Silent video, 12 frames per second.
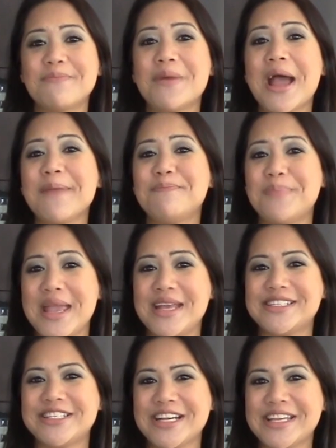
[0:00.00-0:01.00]
my
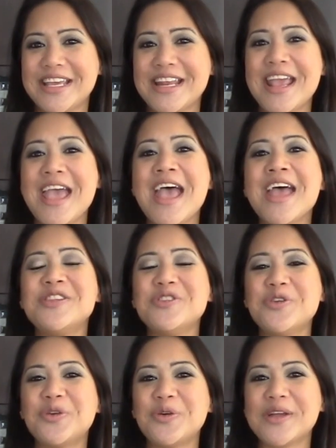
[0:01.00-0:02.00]
baked chicken
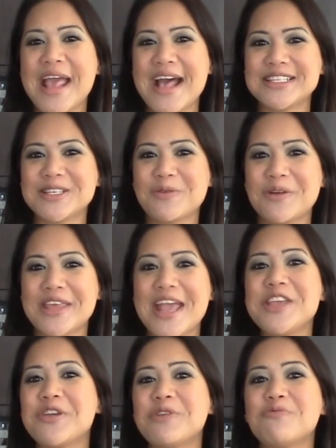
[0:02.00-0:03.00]
noodle casserole that
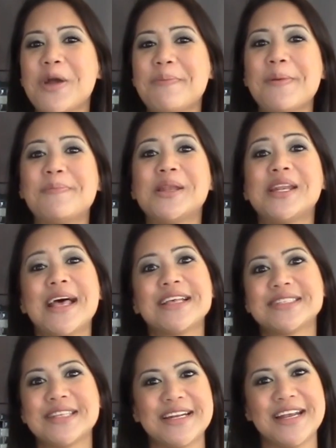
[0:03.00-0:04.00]
you can whip up in
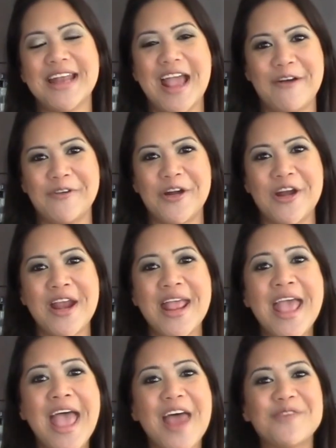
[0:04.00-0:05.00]
less than an hour.
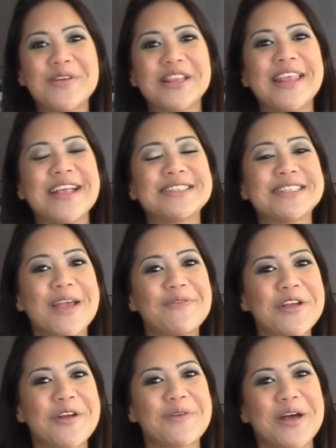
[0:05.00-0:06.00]
And with
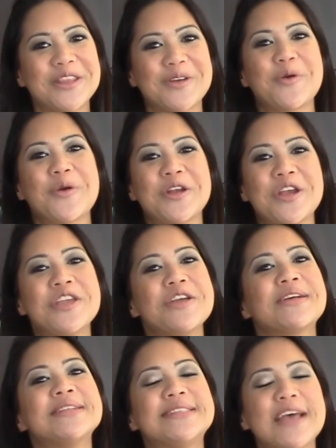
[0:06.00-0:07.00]
Thanksgiving around the corner, you
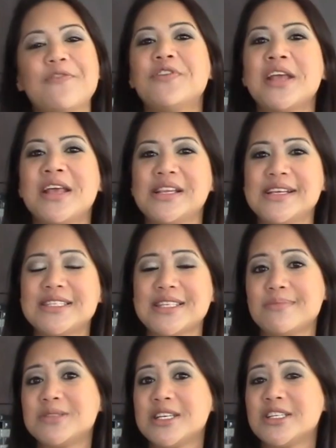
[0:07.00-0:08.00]
can definitely
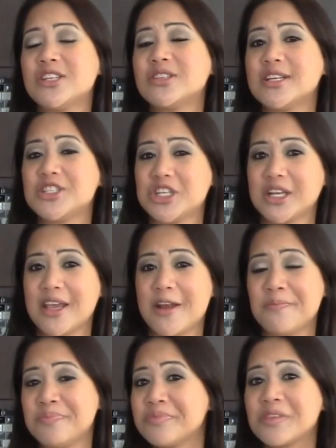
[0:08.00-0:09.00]
substitute the
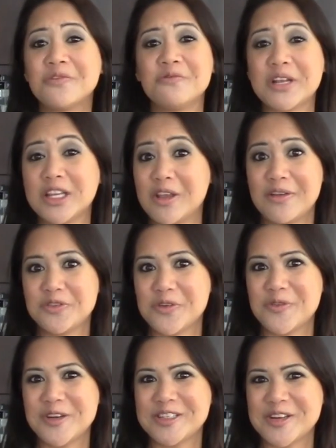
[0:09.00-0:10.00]
chicken with
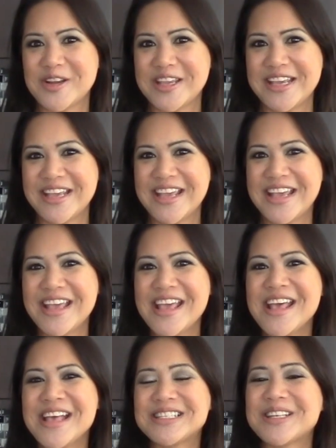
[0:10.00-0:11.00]
leftover turkey.
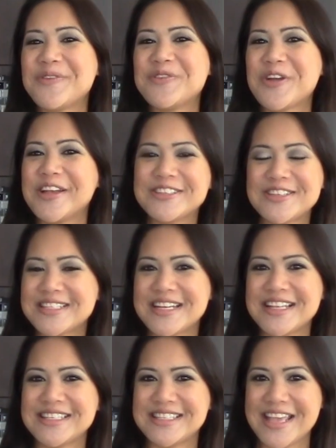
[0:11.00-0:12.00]
So if you're interested
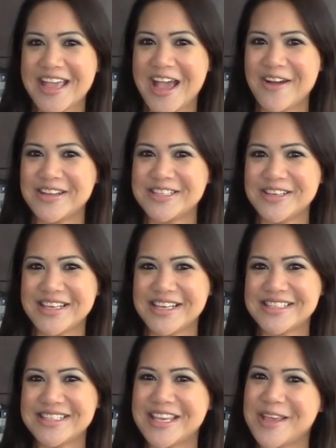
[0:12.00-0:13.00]
in seeing how I do
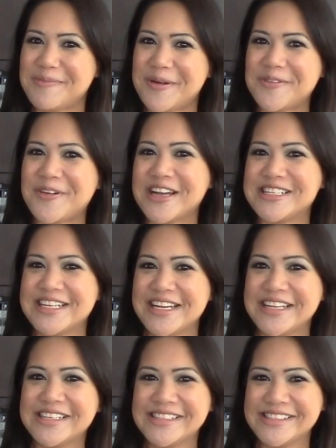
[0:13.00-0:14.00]
this, keep on watching.